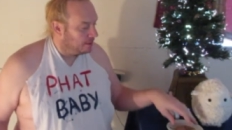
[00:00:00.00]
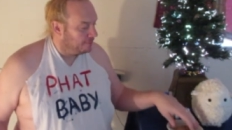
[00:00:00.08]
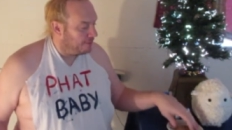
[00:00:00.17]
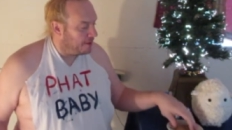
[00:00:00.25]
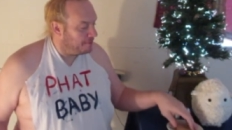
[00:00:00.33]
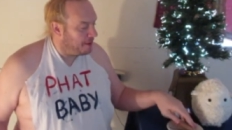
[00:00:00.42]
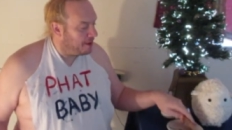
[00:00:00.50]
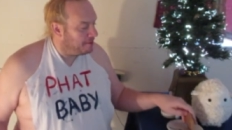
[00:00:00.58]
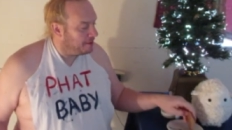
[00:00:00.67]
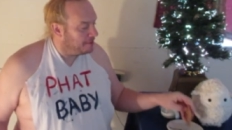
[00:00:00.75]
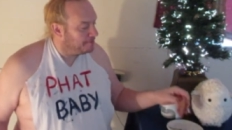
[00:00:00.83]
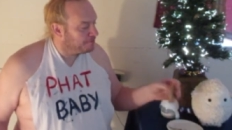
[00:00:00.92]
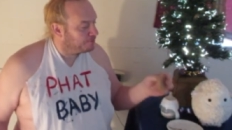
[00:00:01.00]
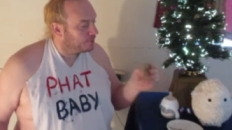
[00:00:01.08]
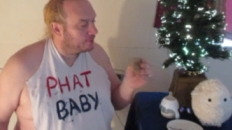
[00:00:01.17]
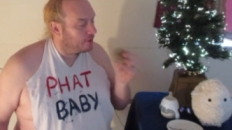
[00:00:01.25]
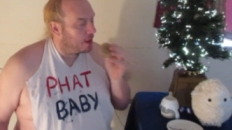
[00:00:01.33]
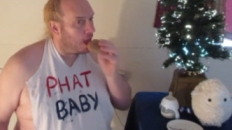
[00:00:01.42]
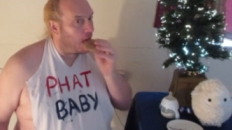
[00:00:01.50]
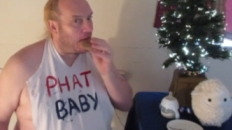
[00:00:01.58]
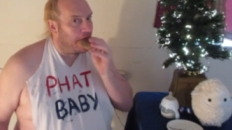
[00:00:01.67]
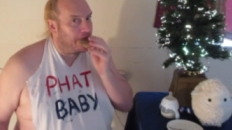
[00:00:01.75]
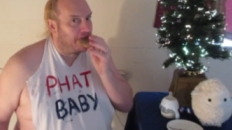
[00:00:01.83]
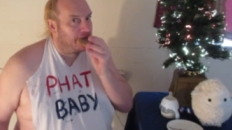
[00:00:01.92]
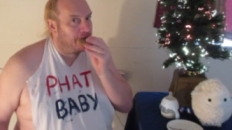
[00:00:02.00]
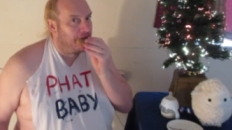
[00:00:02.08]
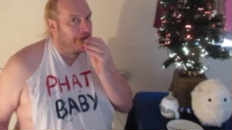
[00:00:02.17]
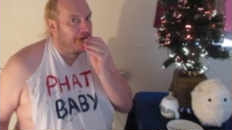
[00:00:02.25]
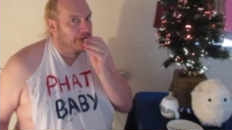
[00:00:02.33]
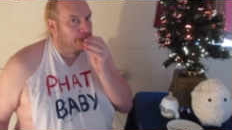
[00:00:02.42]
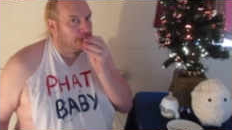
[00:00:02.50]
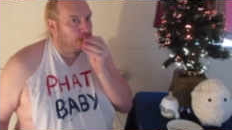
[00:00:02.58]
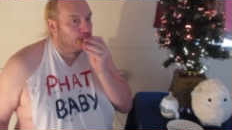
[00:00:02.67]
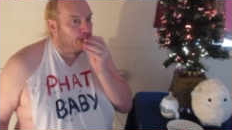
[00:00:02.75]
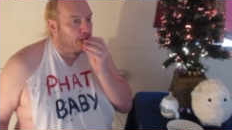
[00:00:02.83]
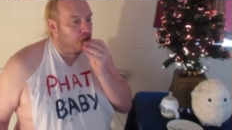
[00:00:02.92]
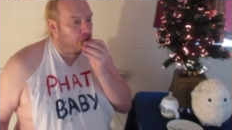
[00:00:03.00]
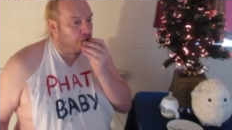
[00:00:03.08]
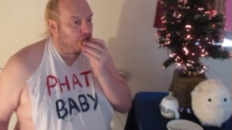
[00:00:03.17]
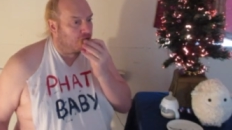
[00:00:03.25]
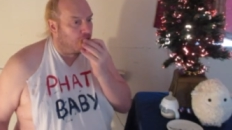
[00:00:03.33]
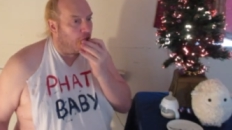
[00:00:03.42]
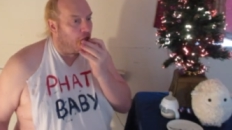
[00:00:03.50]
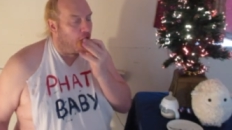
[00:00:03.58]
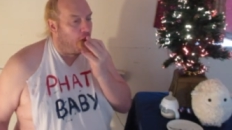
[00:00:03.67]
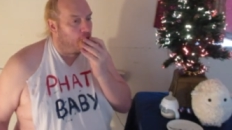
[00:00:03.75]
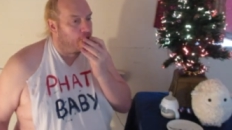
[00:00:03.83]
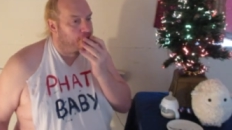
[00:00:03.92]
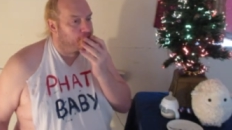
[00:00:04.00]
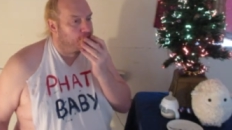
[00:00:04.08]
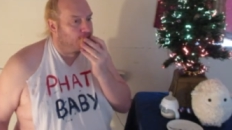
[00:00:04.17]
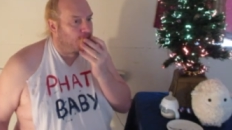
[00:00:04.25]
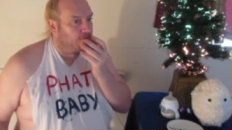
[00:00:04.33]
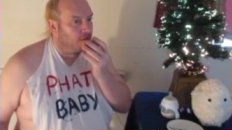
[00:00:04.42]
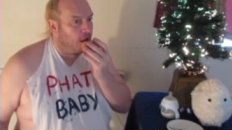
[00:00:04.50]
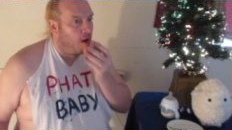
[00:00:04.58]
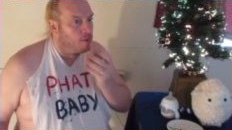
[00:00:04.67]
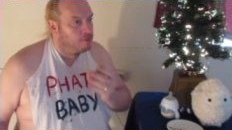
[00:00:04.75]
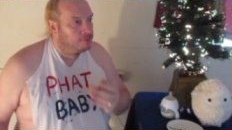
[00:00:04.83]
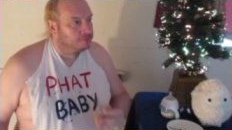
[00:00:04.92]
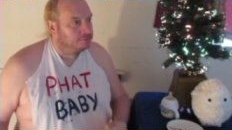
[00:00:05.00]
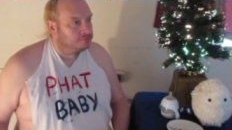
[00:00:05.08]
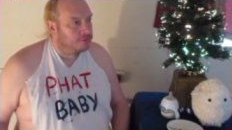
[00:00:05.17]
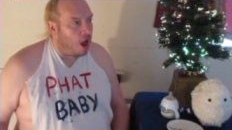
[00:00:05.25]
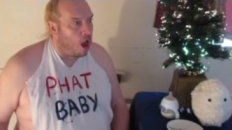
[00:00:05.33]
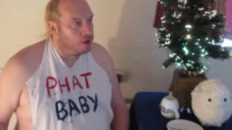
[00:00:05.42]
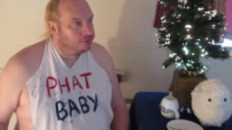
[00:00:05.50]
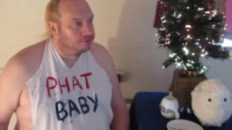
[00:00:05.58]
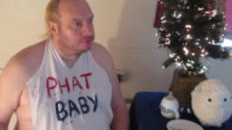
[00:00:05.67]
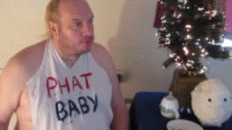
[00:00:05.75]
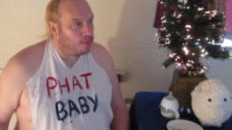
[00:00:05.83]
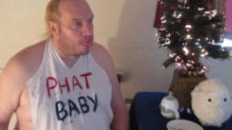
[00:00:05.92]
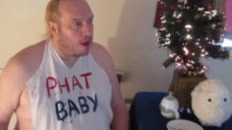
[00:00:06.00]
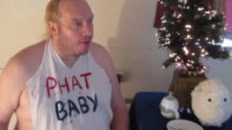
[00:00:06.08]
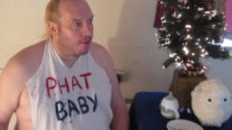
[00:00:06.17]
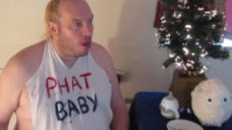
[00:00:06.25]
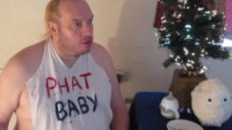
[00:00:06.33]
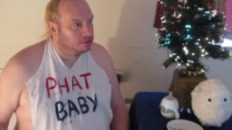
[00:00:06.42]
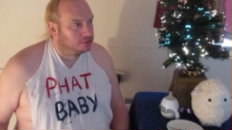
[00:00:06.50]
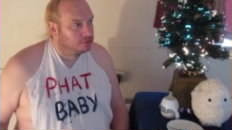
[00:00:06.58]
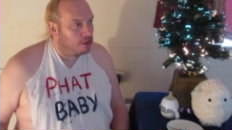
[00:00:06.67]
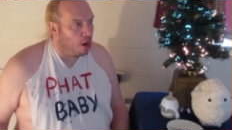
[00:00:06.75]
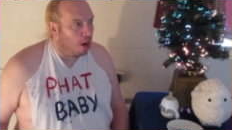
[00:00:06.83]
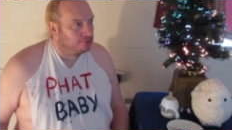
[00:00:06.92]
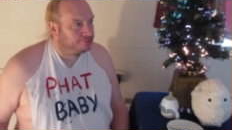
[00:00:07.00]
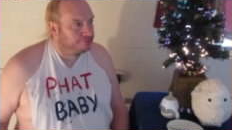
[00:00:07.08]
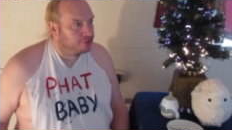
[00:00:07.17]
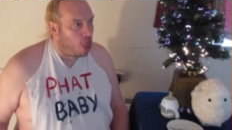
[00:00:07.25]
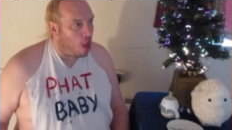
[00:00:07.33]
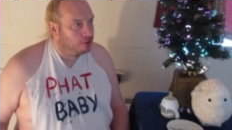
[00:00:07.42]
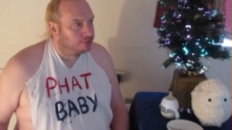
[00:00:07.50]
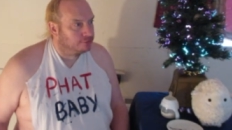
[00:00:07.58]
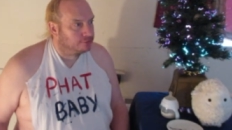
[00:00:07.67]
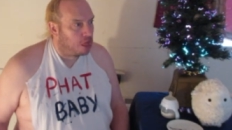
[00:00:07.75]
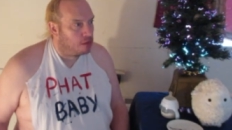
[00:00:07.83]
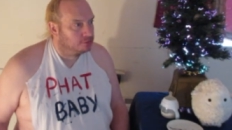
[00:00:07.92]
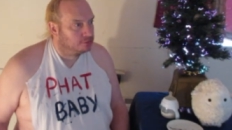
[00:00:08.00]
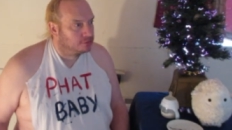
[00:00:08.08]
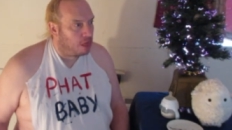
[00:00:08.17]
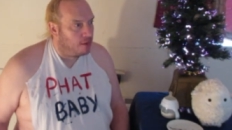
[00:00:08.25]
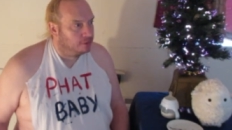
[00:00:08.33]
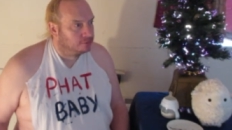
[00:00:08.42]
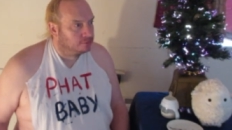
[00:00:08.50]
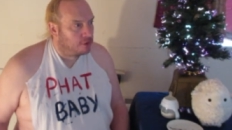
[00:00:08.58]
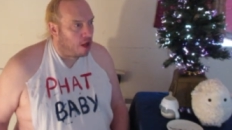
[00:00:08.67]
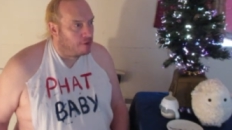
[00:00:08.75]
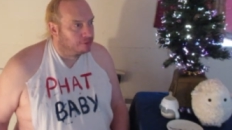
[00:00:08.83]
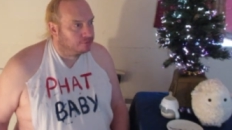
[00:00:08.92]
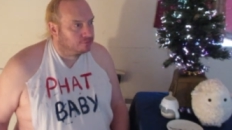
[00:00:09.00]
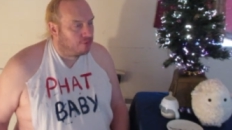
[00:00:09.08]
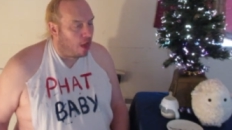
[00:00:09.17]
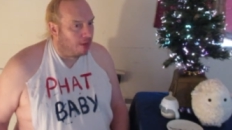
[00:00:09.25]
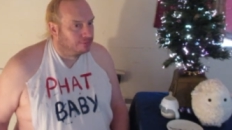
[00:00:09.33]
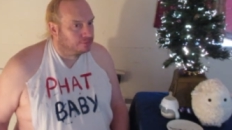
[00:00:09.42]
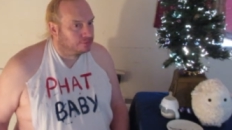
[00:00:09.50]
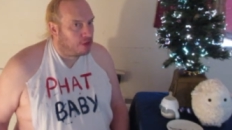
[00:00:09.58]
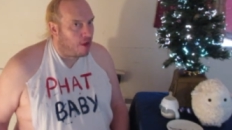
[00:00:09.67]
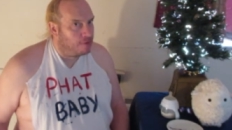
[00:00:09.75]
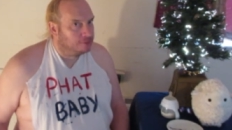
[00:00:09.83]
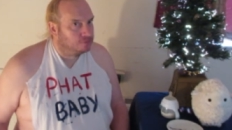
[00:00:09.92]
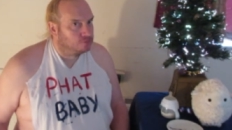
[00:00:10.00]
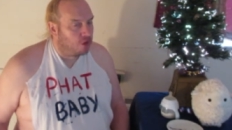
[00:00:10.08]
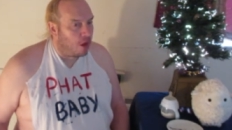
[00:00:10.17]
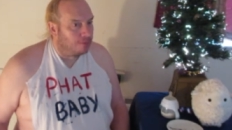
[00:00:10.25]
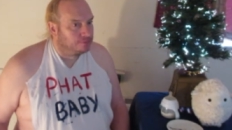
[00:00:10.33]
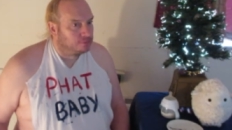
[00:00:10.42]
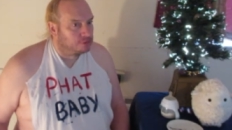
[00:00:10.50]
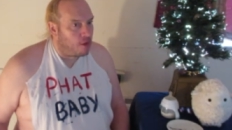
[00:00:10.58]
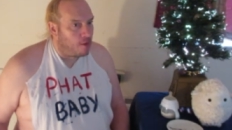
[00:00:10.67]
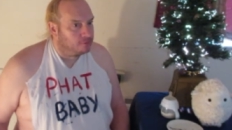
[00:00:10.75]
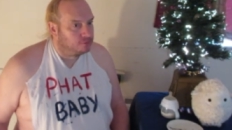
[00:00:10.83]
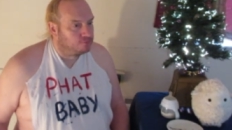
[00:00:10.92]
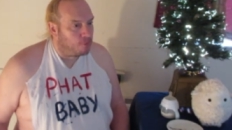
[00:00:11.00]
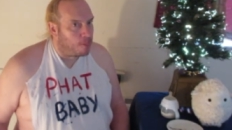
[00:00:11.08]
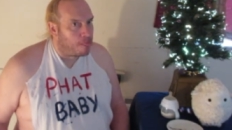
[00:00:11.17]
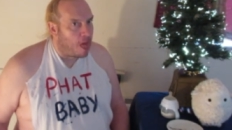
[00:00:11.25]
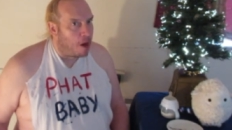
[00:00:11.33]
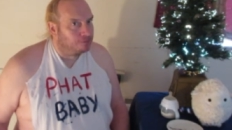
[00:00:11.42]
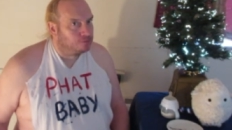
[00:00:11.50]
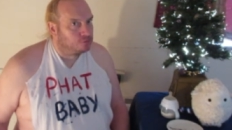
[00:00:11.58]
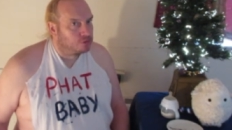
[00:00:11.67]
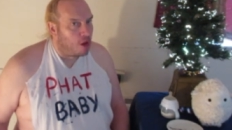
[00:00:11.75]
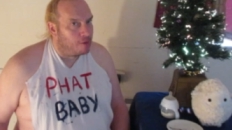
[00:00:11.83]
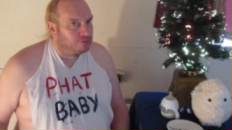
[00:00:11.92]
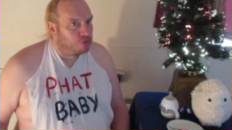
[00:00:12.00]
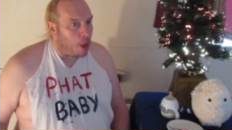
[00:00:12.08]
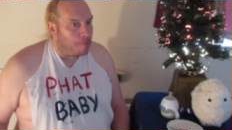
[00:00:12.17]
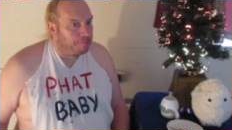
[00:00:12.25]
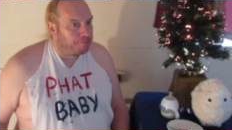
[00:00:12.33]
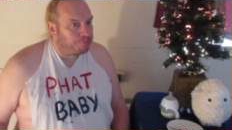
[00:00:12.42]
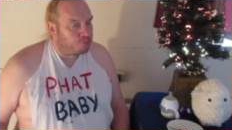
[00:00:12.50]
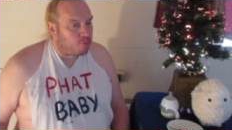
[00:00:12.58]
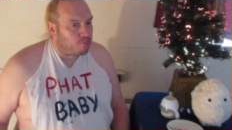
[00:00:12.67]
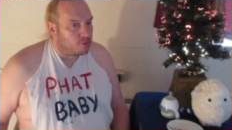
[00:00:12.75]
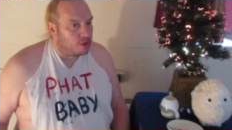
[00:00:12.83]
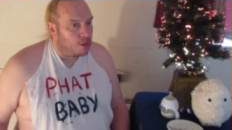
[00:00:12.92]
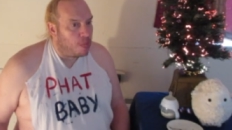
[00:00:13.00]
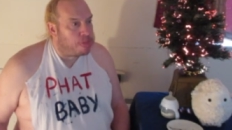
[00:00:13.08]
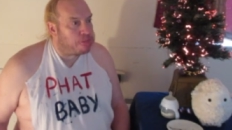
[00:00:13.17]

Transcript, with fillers: Fat baby. And with that in mind, Fat Baby asks you to embrace your inner baby. And on November 3rd, 2020, forget Trump, forget Biden, forget Sanders,